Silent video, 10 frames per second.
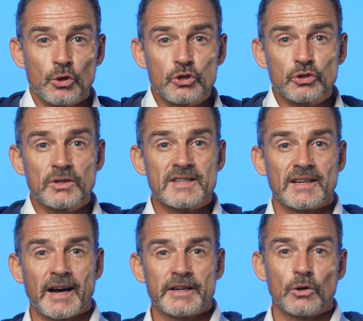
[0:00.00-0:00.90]
use to
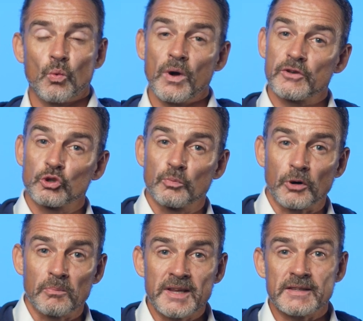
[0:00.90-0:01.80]
decide whether to
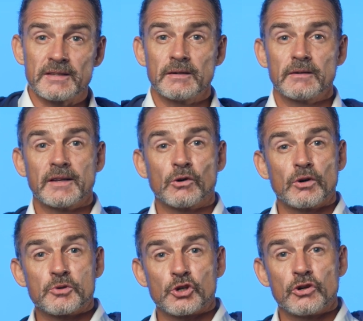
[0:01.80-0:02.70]
permit
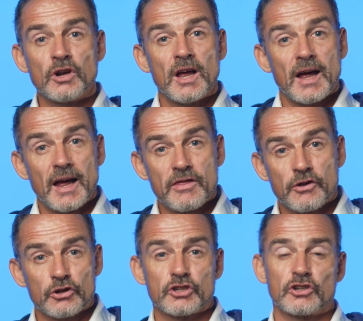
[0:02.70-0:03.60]
decryption and
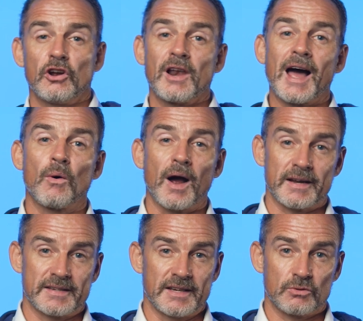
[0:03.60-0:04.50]
thus allow
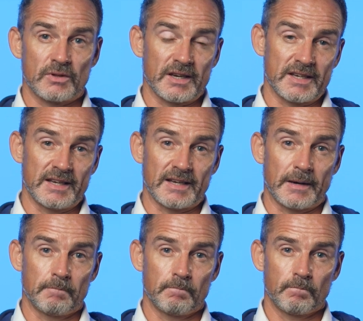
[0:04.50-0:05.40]
access to their data.
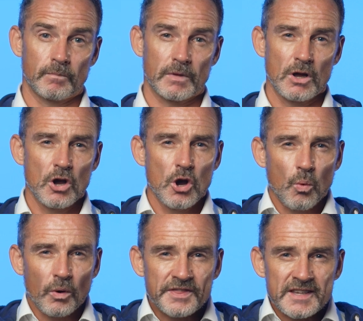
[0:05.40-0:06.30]

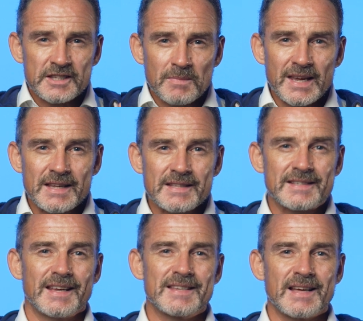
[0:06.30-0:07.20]
What this
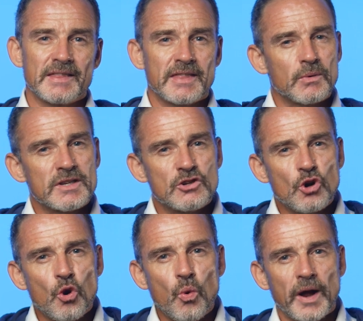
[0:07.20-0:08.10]
means is that there is
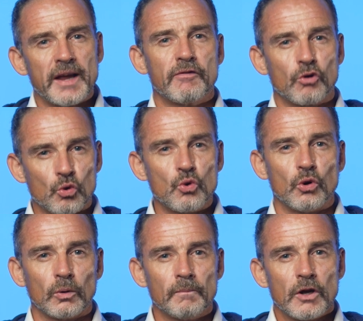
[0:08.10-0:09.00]
no way for
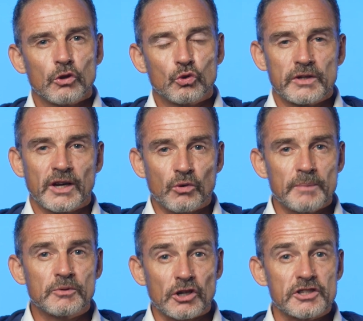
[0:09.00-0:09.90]
Google to
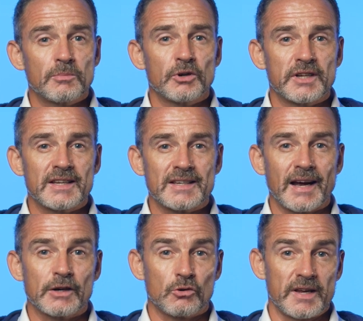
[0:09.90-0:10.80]
decrypt customer data
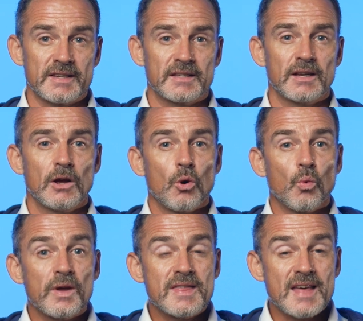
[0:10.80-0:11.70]
at rest
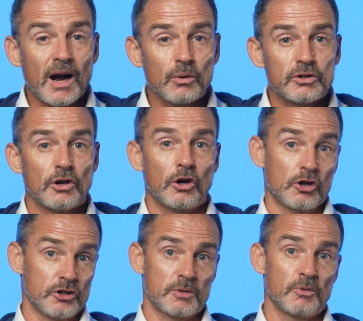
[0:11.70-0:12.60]
without a
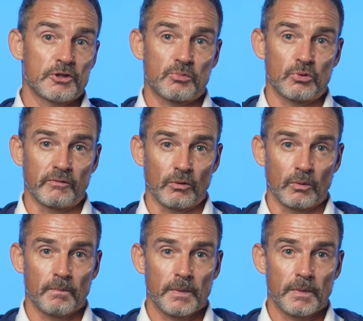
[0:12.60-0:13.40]
customer's approval,